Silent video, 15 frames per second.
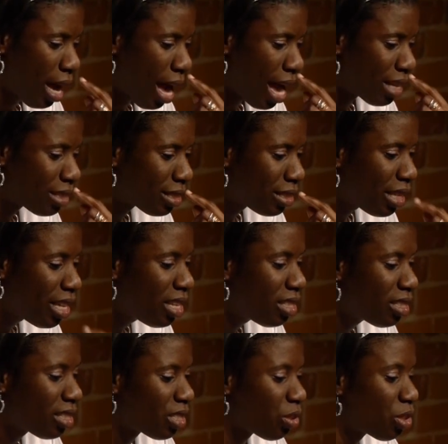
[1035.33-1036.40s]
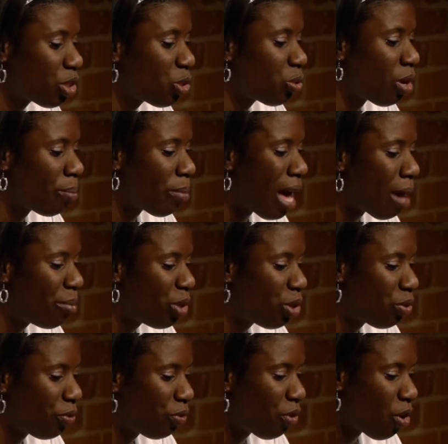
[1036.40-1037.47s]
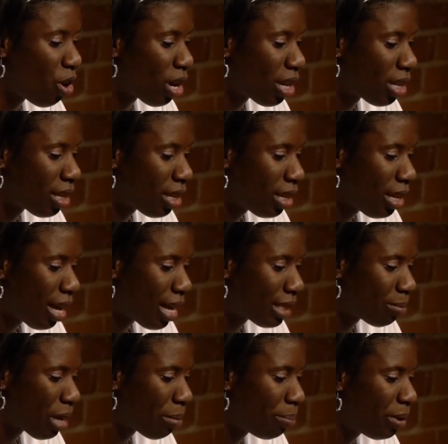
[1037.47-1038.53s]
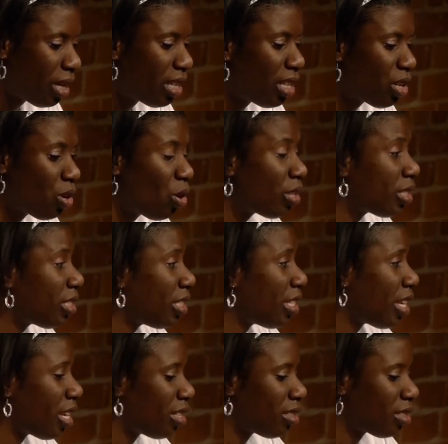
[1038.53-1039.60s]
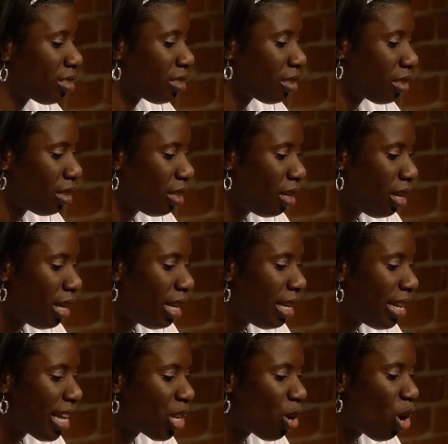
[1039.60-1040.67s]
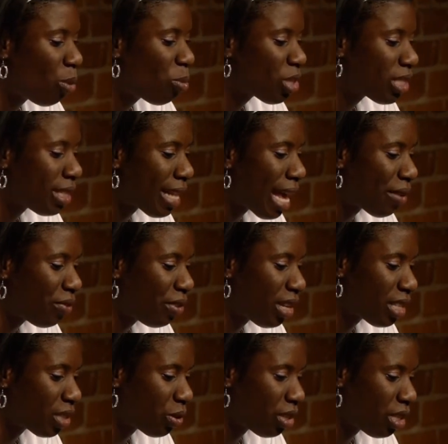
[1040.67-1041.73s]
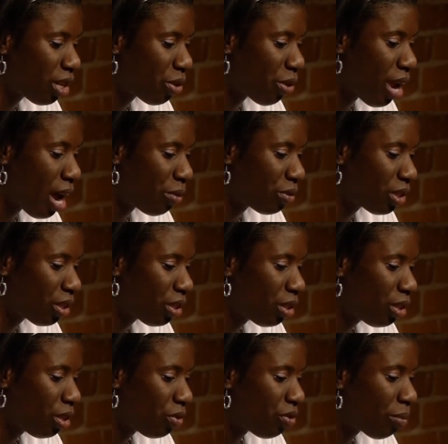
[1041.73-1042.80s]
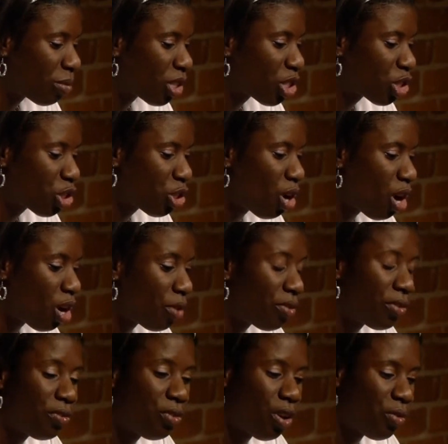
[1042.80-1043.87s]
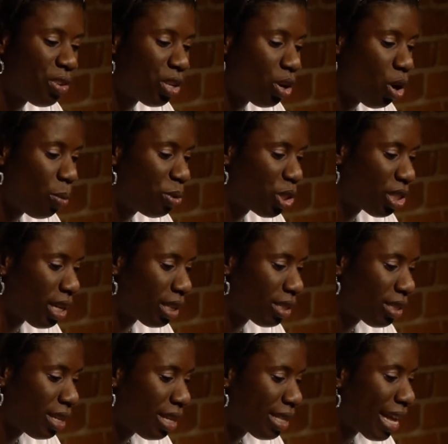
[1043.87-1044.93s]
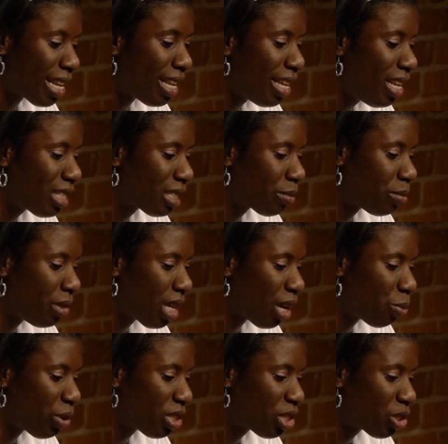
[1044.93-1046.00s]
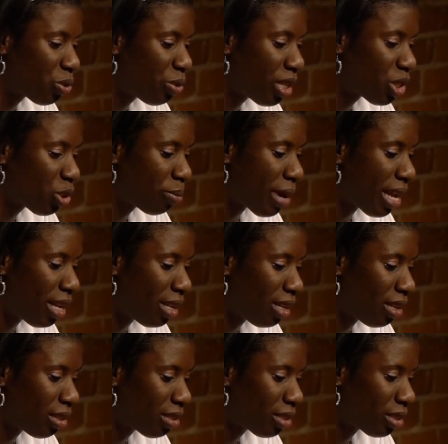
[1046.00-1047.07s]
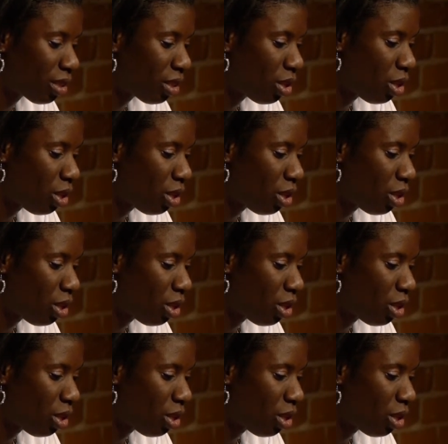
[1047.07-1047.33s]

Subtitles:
I seized onto a barbecue fork as my bloody countenance lay almost lifeless on the ground from the shock of a foreign object that hit me and went straight to my lungs.